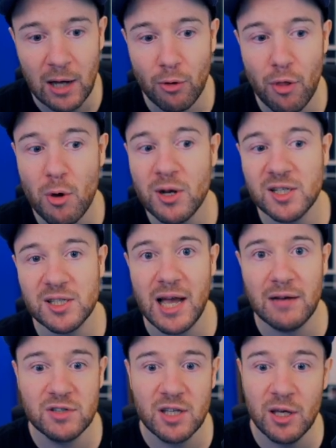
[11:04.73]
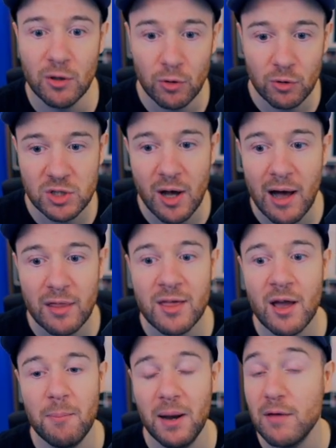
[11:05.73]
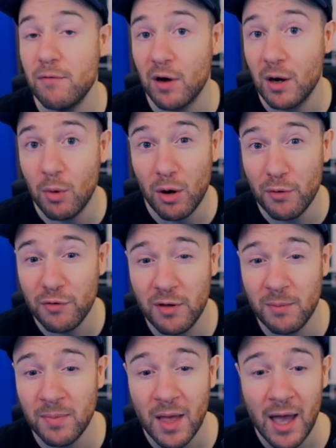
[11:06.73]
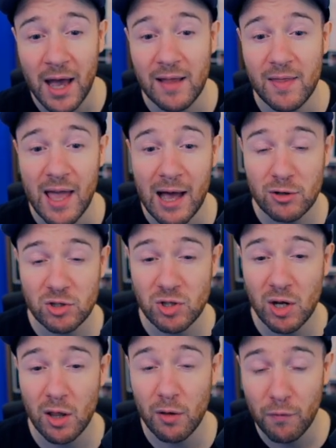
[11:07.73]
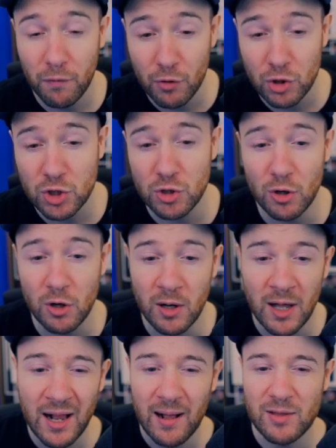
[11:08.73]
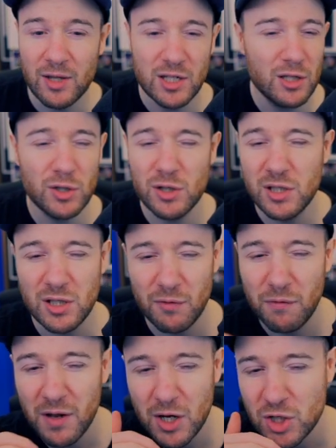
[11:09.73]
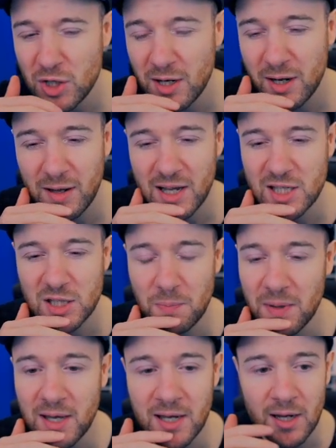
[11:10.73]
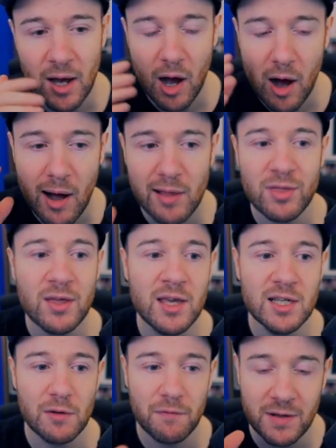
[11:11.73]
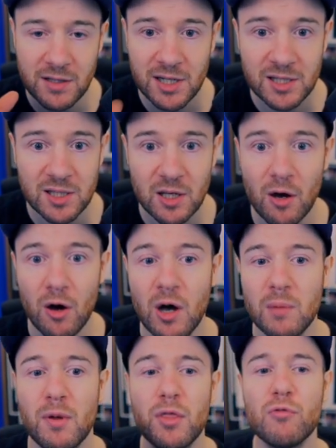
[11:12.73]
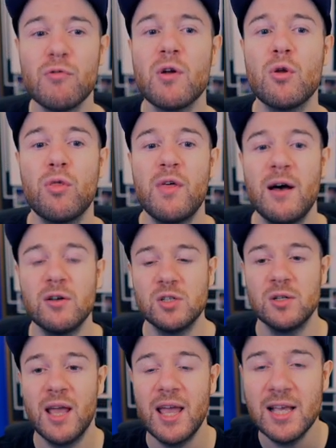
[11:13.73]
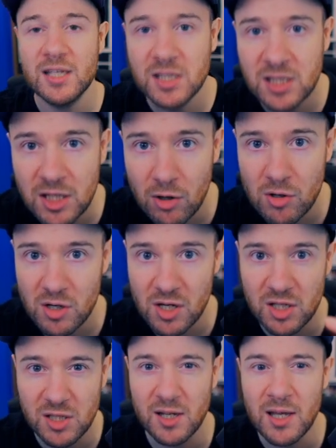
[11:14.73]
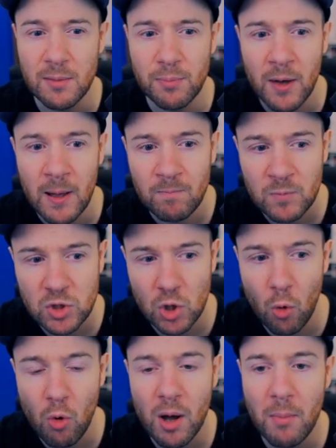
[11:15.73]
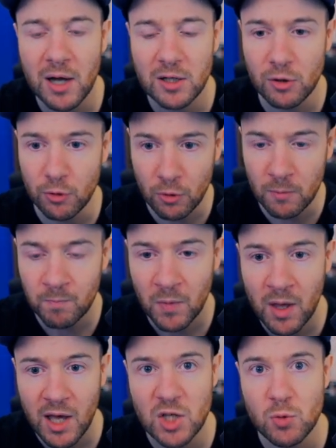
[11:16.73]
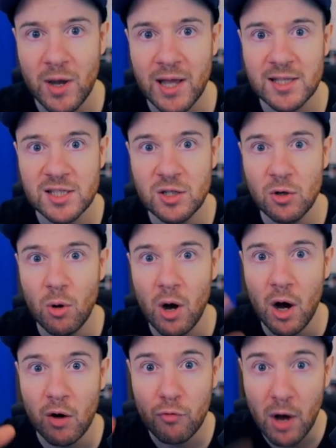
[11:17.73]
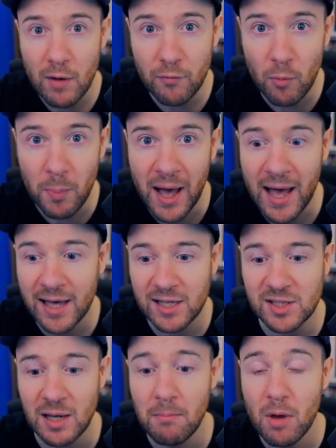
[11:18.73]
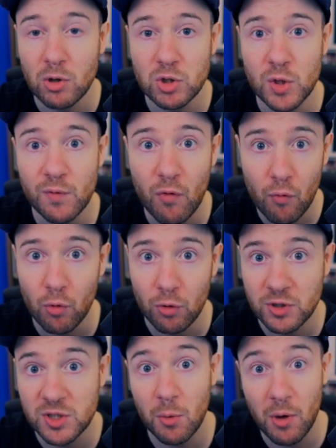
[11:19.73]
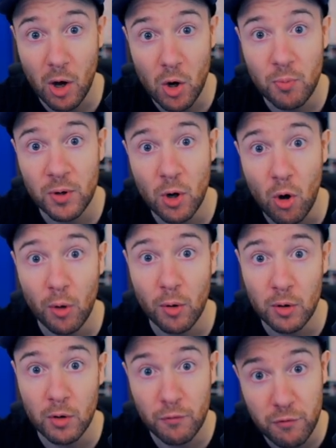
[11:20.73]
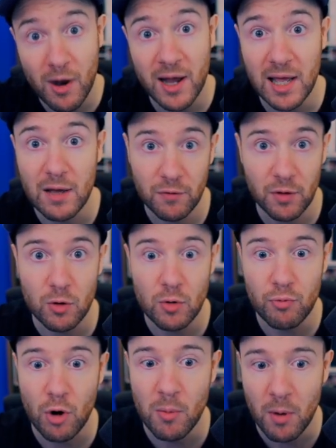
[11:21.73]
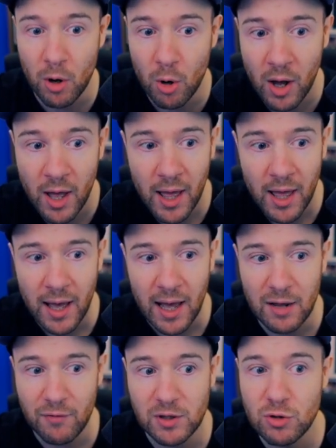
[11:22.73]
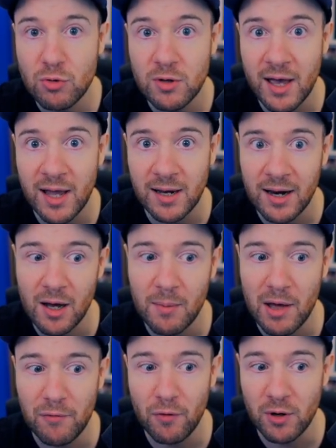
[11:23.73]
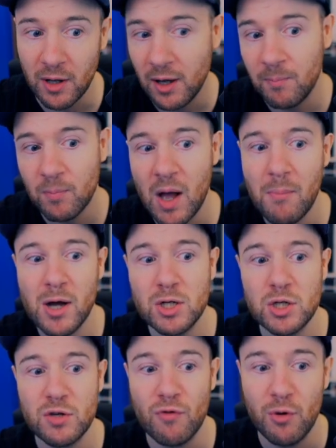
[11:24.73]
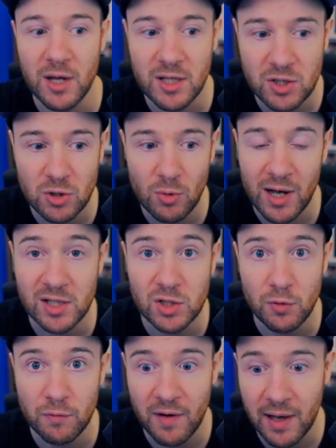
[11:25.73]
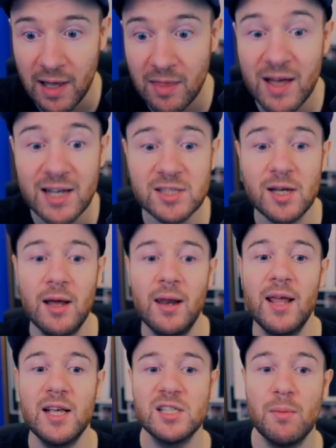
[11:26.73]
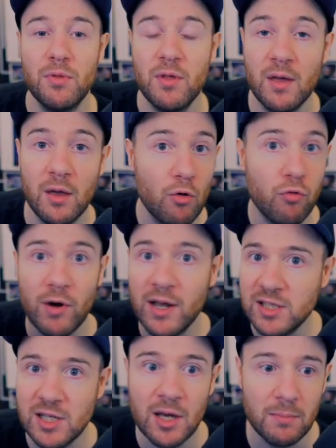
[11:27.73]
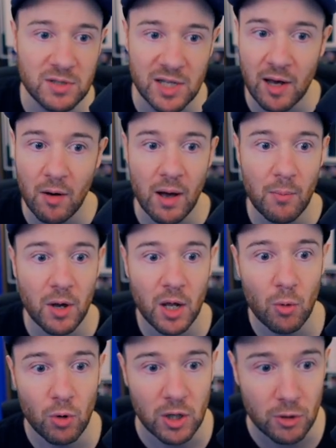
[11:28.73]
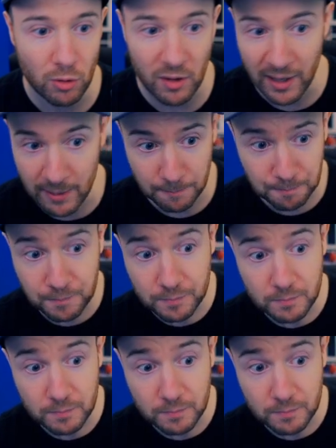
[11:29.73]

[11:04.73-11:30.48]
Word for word: And although he doesn't have skills, I think I play very well with him. And the outside of the foot shot and this is just his finishing and his speed, I think he's a fantastic card. But 300,000 is seriously steep. So what I might do is wait until our rival packs and milestone rewards that were open on Friday for the new promo and if I do gain a little bit of fodder, I might just throw it into Ansu That's unless something crazy comes out and we're going to want to do that.